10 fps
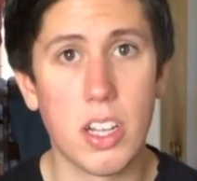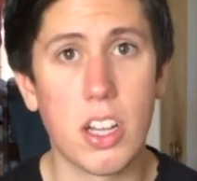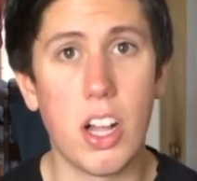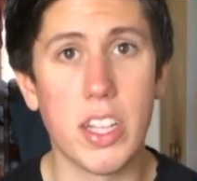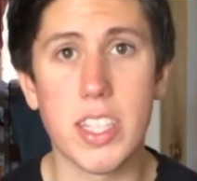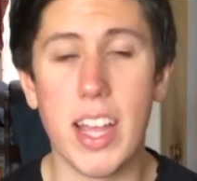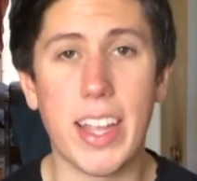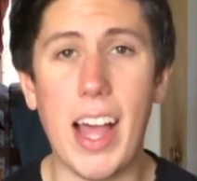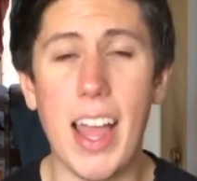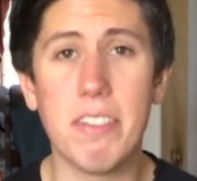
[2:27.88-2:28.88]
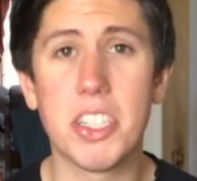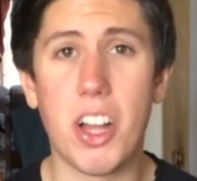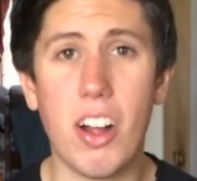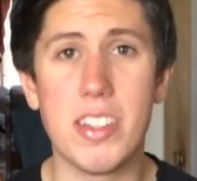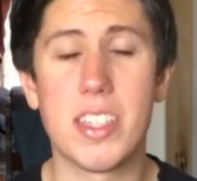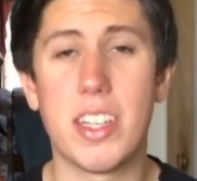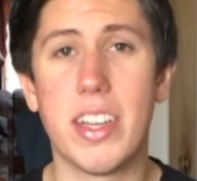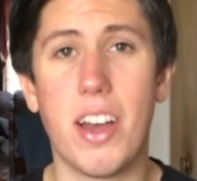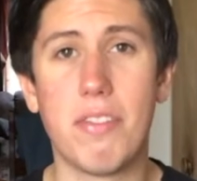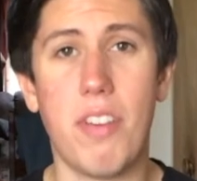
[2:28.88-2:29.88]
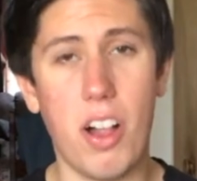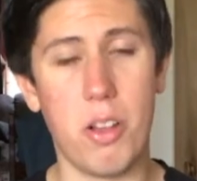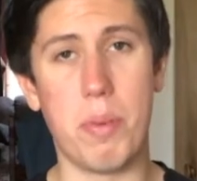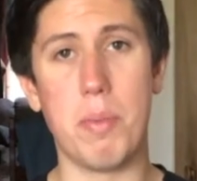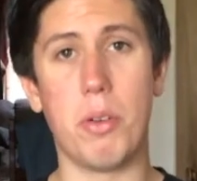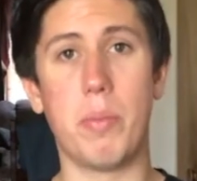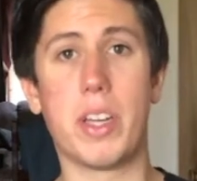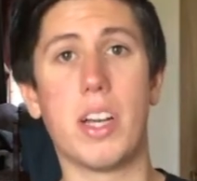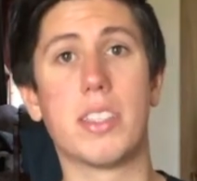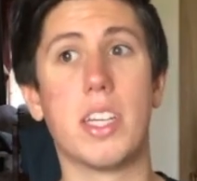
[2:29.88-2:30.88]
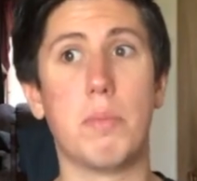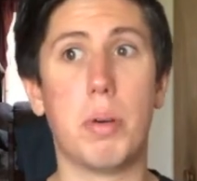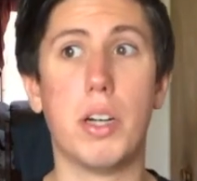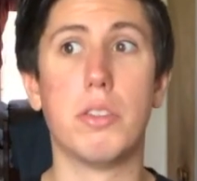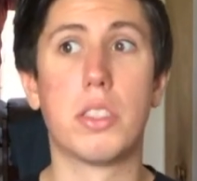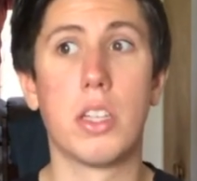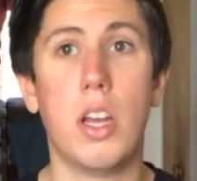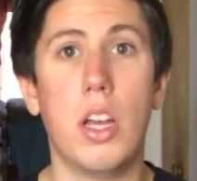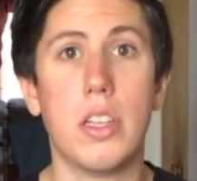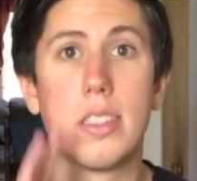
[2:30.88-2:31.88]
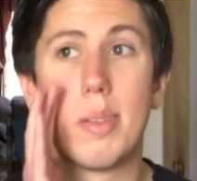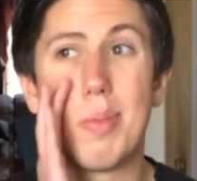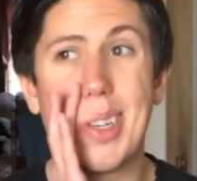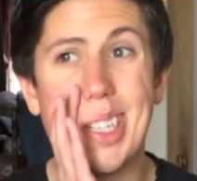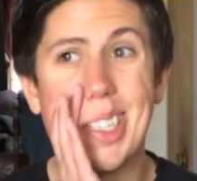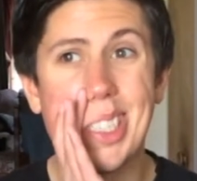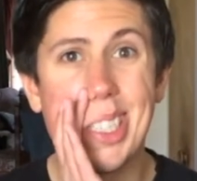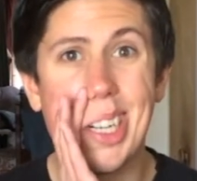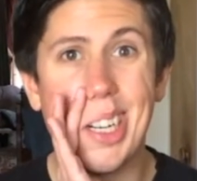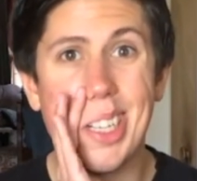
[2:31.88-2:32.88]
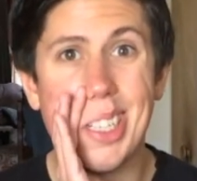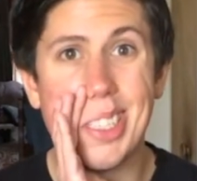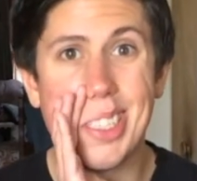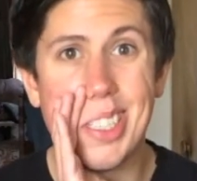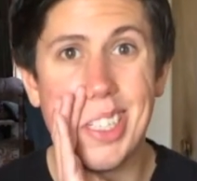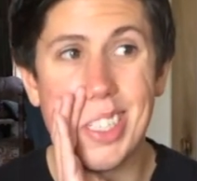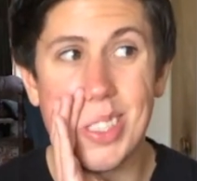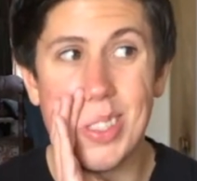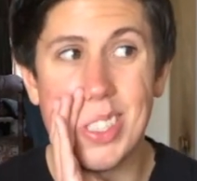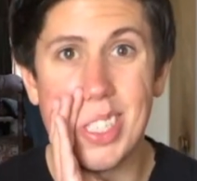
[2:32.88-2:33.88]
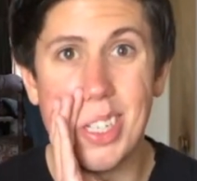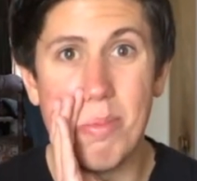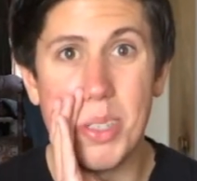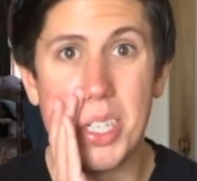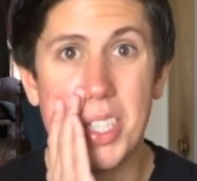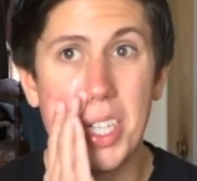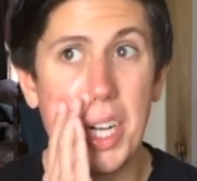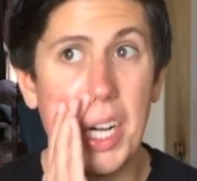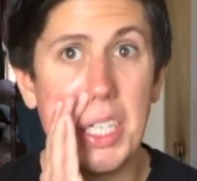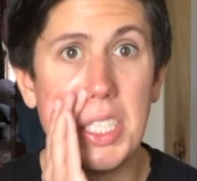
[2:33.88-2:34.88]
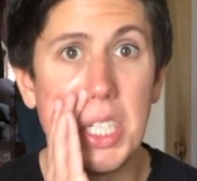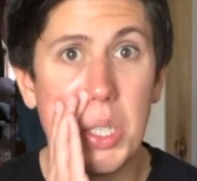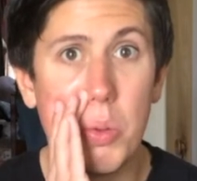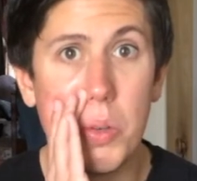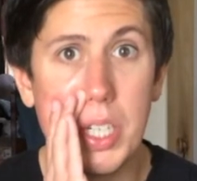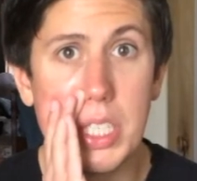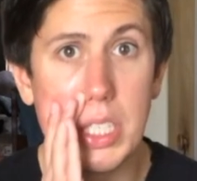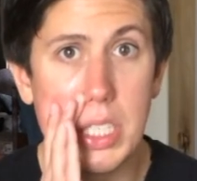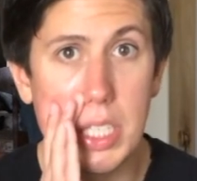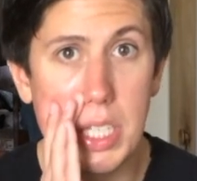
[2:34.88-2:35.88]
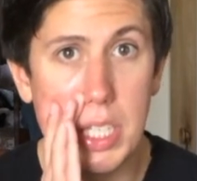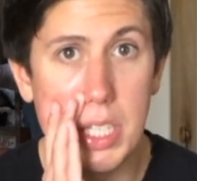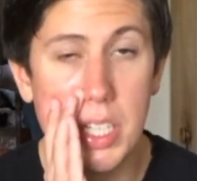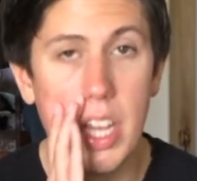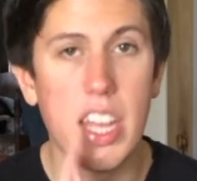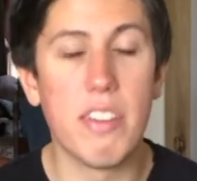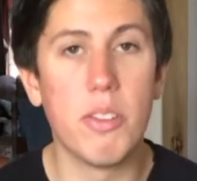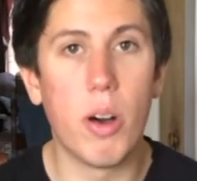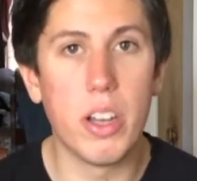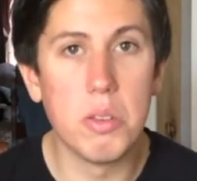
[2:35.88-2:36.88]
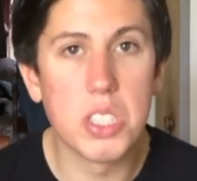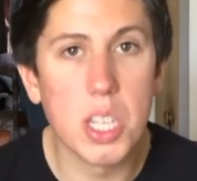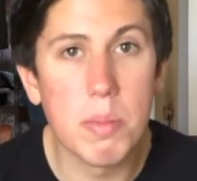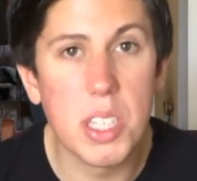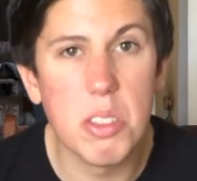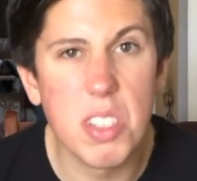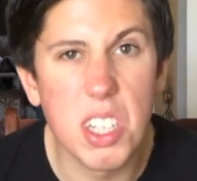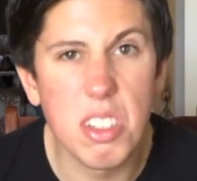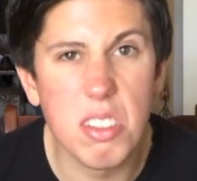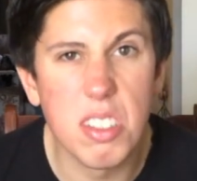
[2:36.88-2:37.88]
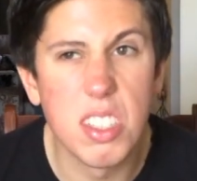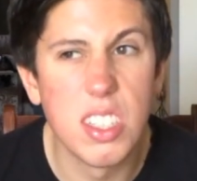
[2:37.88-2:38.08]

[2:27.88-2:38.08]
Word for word: Cause like I have to constantly unfollow people because they post some pretty scandalous things on Tumblr that I don't want to see. Even though I know some of you little